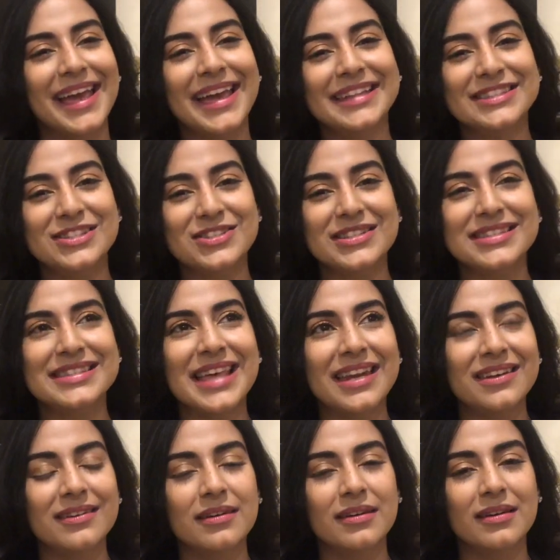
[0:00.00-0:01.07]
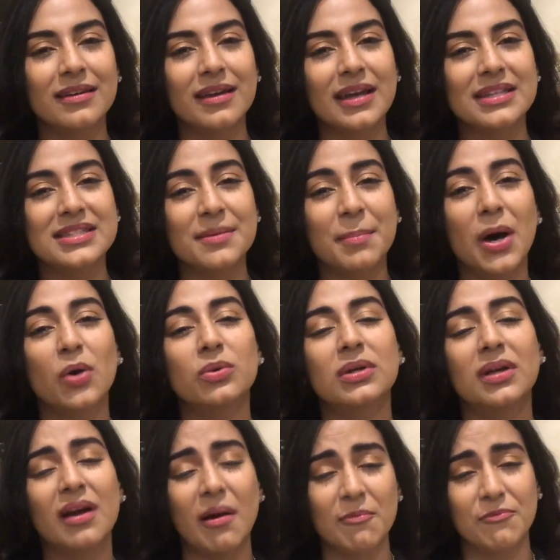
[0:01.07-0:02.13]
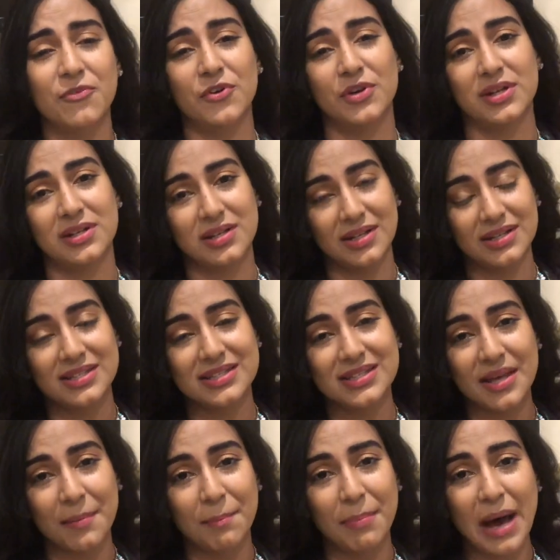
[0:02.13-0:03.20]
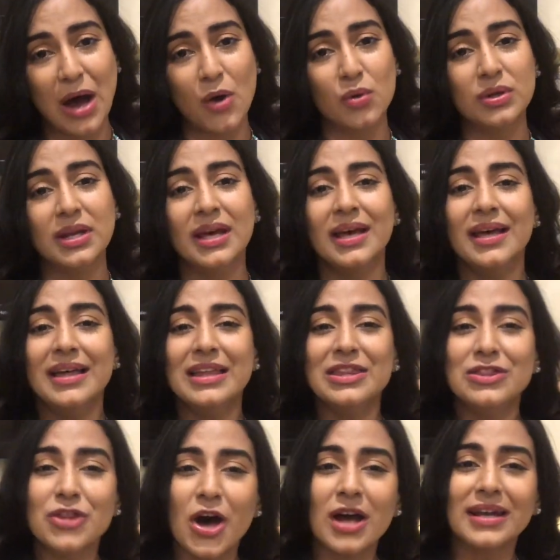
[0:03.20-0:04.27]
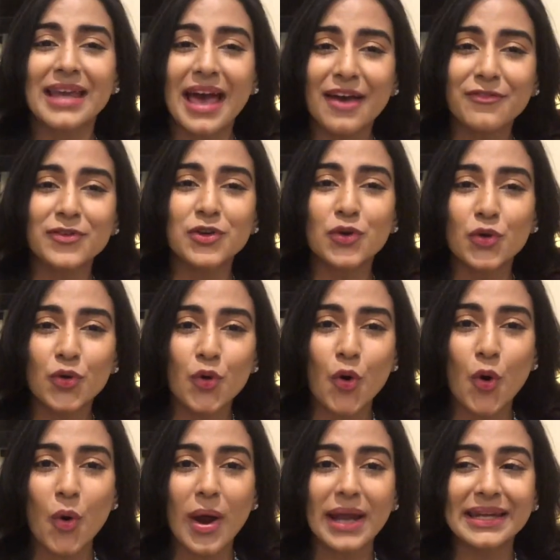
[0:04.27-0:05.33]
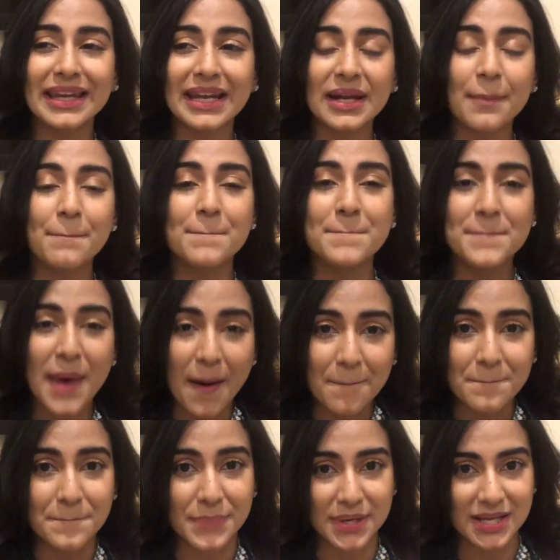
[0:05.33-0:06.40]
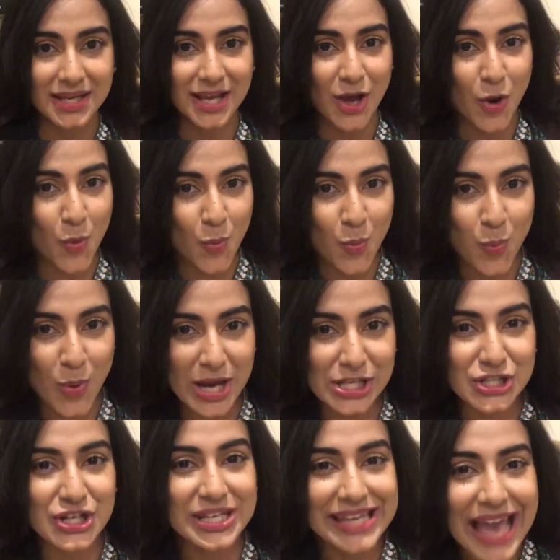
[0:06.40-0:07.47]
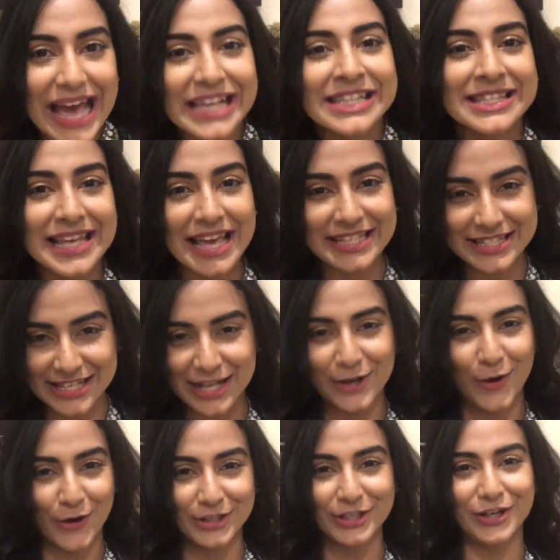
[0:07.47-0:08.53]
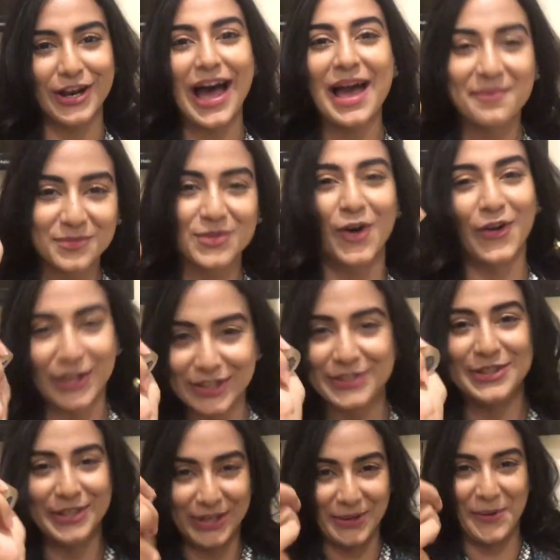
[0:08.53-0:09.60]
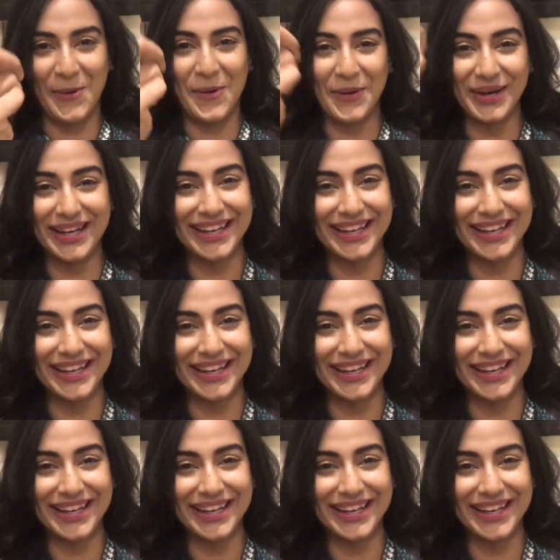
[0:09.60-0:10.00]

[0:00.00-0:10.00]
It's just that it's about comfort. It's about not having to go and get a pump. Which, yes, Estee Lauder, I'm talking to you.